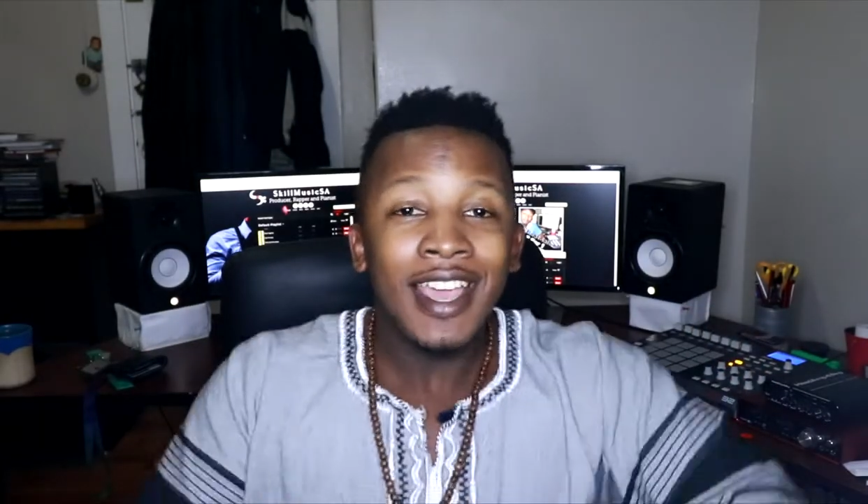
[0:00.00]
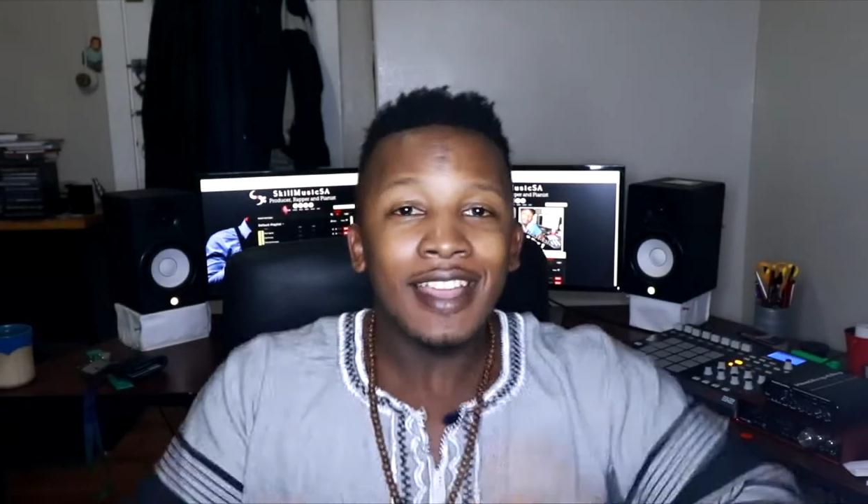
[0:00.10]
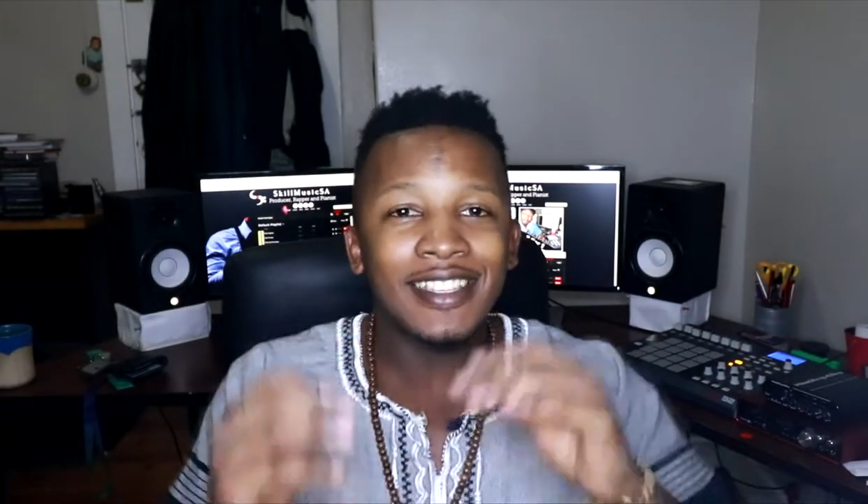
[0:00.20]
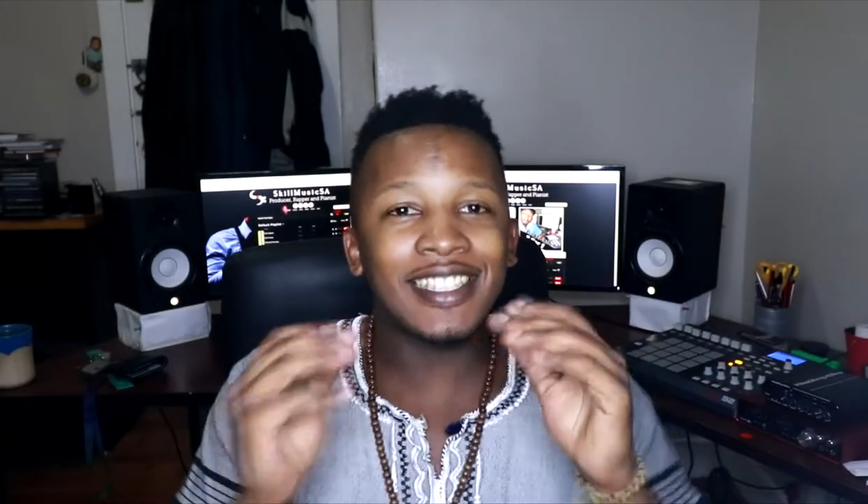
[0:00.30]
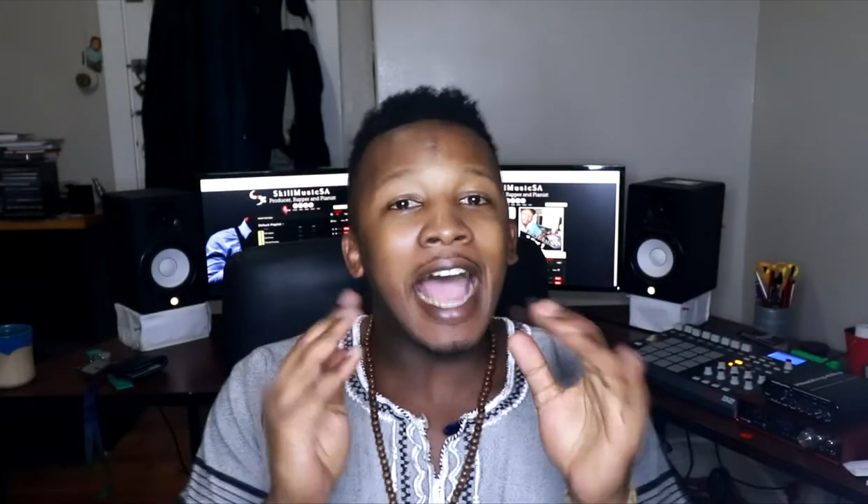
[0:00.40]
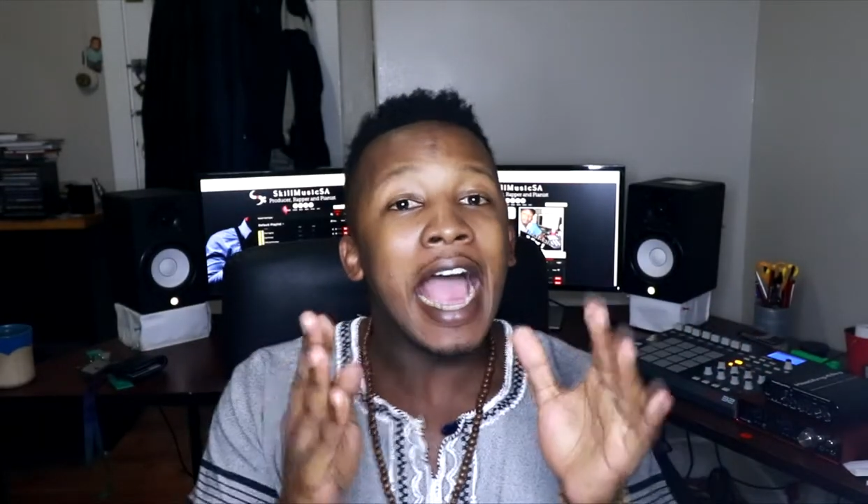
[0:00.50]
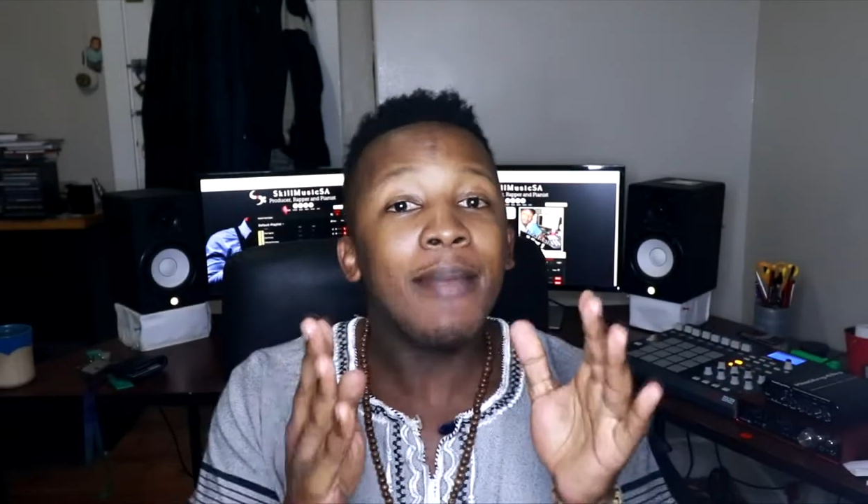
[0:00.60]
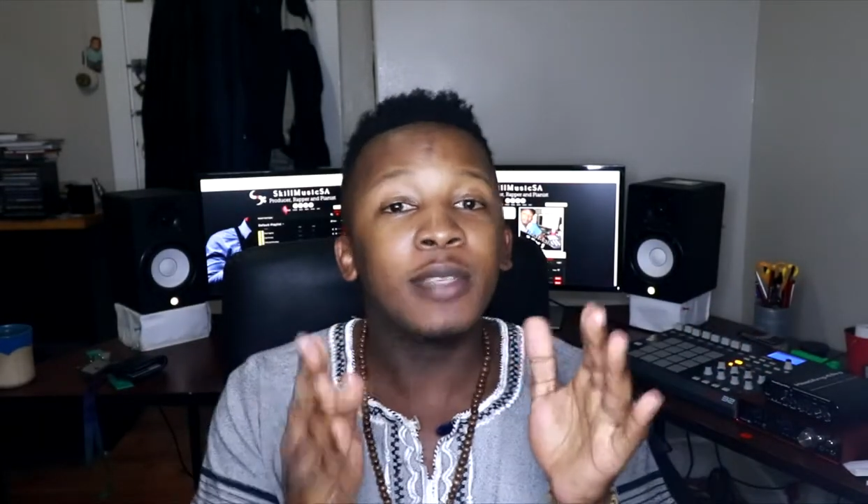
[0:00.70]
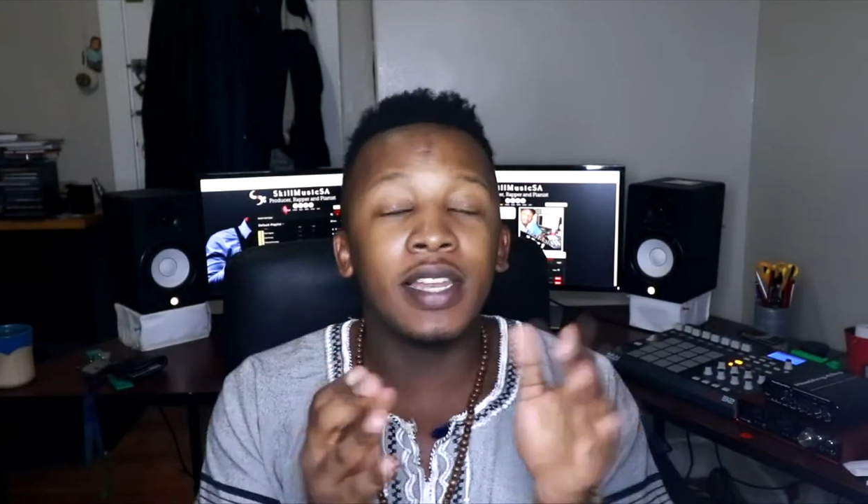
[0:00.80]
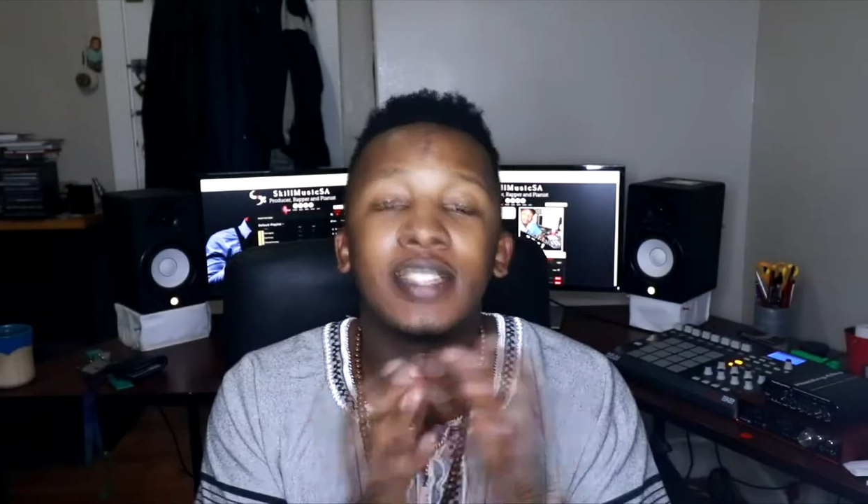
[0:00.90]
it's
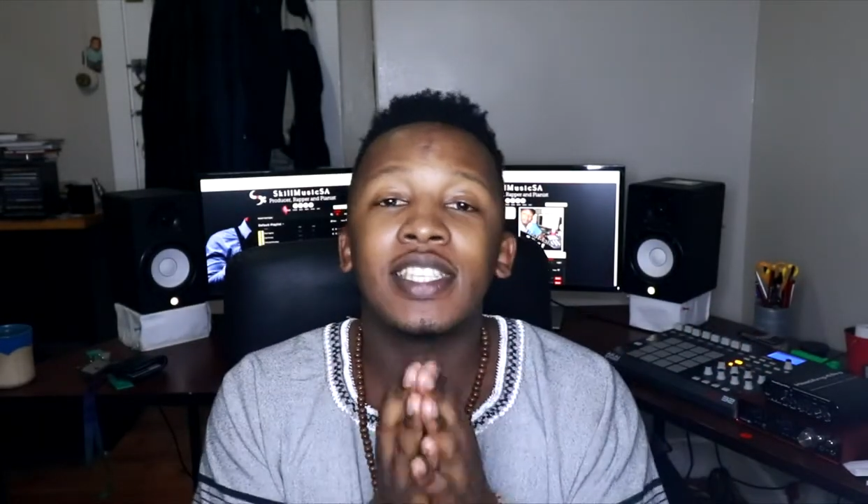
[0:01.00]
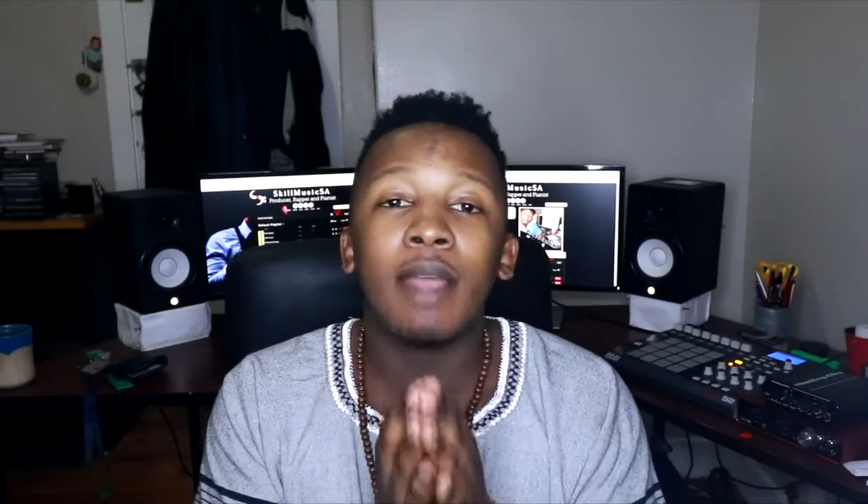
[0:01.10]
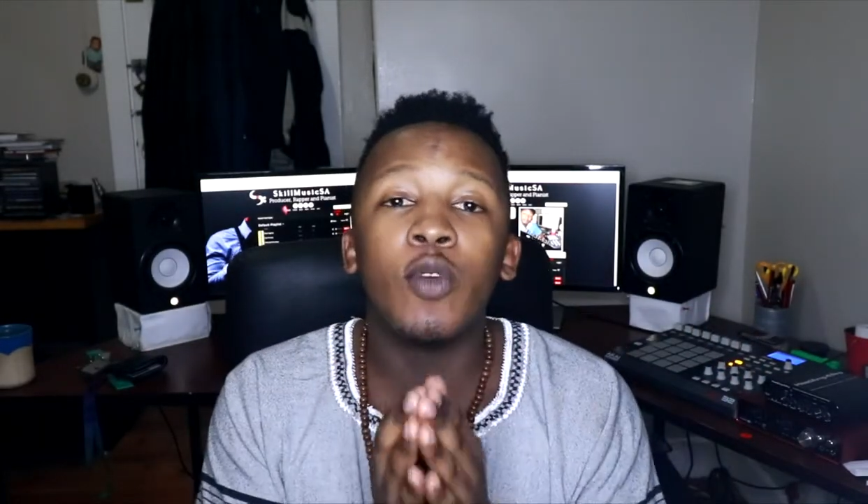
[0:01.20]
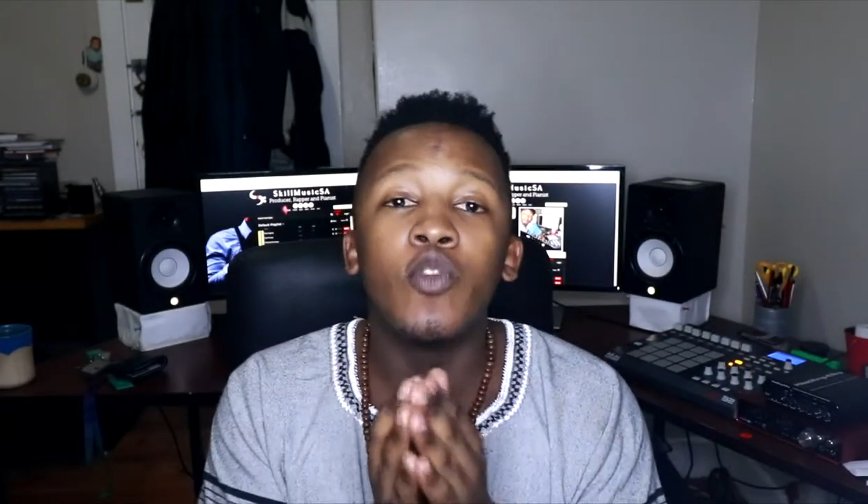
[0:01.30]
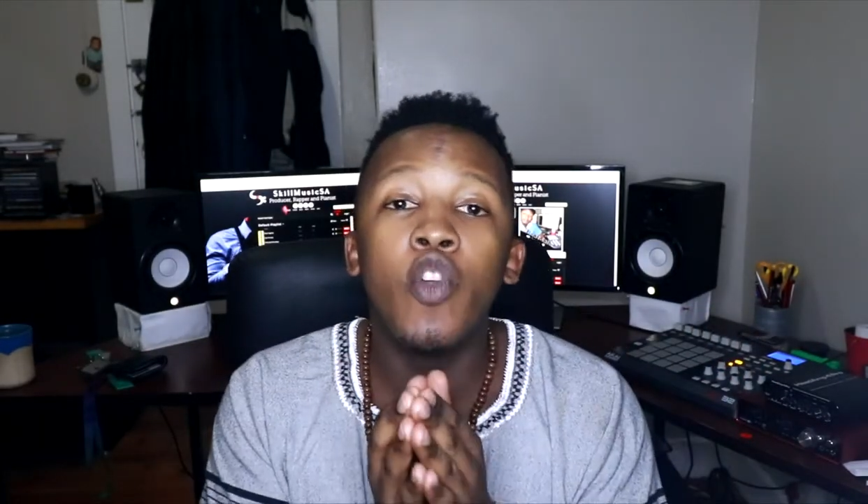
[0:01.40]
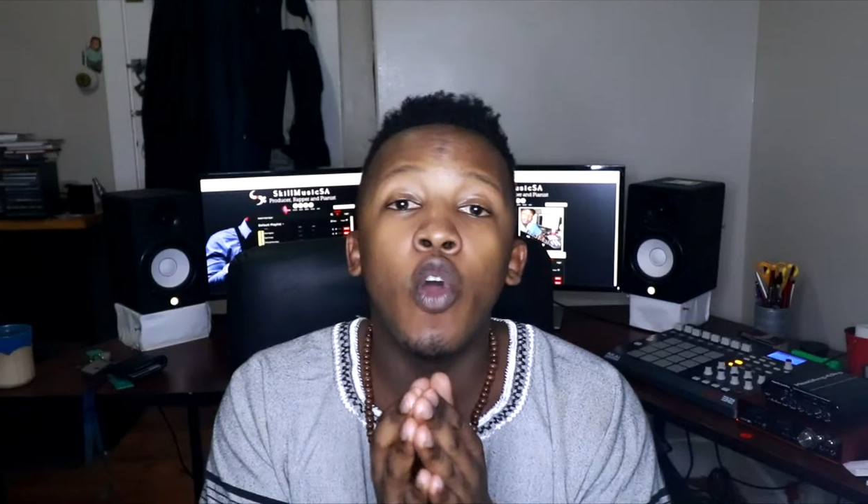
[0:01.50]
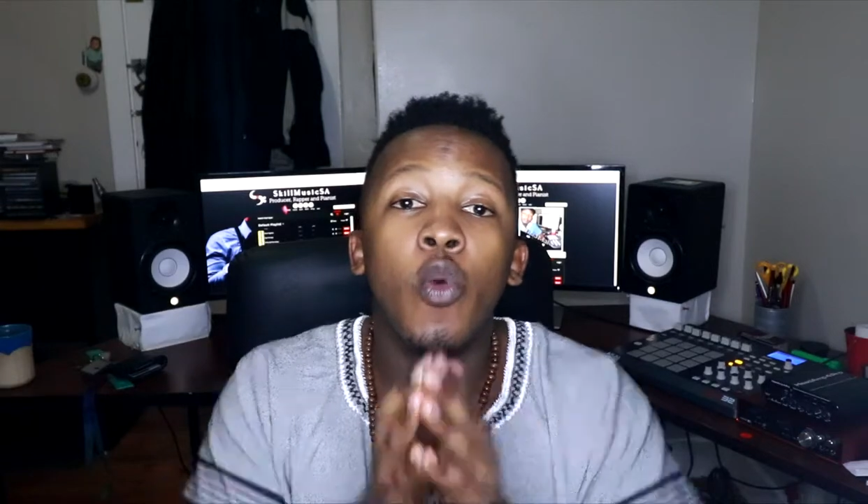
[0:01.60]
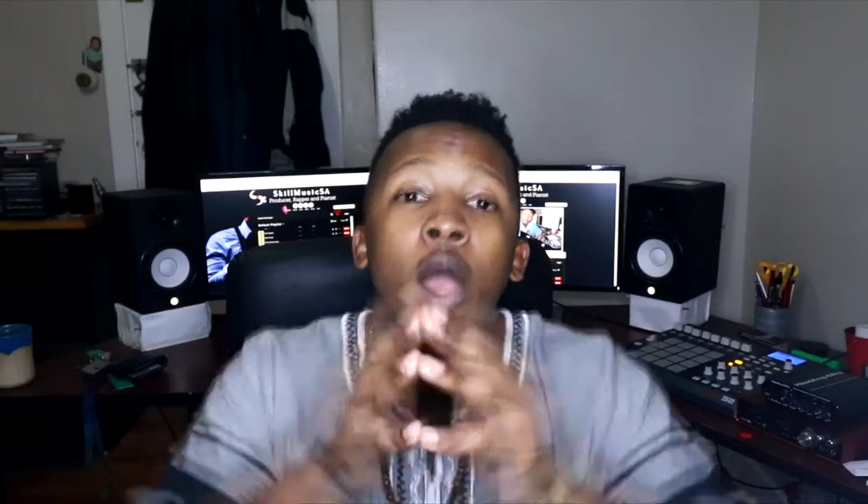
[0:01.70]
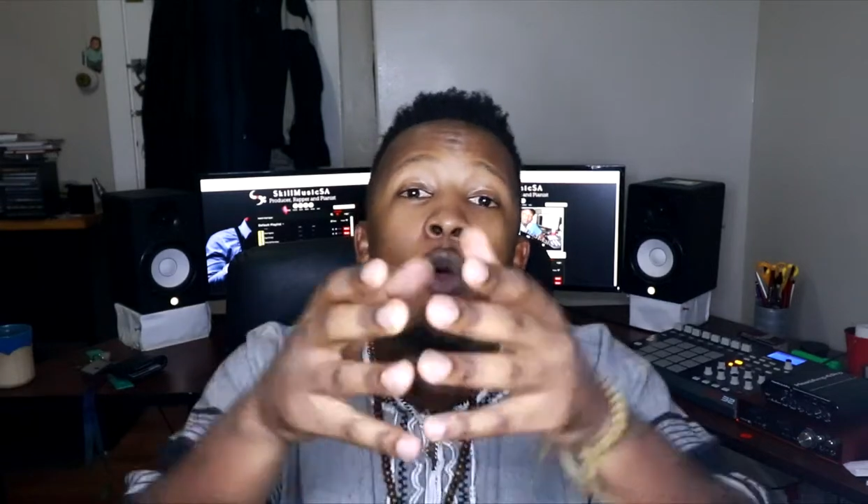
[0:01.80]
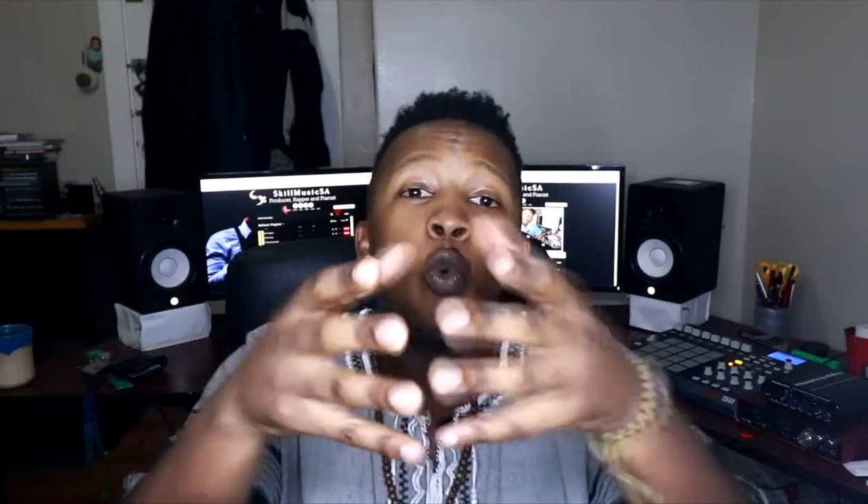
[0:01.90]
time to let SAMRO know